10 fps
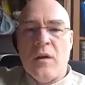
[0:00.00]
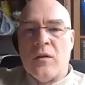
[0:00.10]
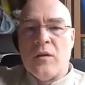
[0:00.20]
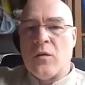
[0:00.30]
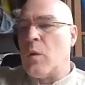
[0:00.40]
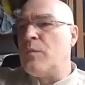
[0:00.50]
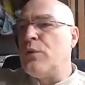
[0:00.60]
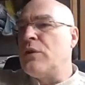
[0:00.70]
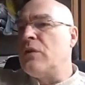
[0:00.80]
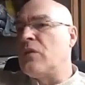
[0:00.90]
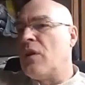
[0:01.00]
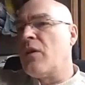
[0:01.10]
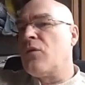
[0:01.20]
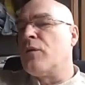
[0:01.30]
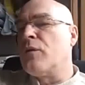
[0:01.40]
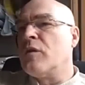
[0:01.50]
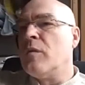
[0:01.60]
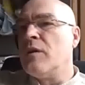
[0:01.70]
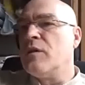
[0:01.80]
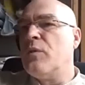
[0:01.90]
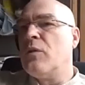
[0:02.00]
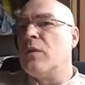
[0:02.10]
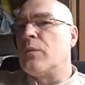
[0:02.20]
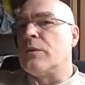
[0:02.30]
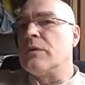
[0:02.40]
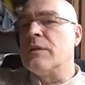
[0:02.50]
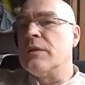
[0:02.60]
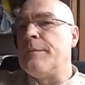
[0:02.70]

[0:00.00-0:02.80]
So when Putin is arguing for a multipolar world,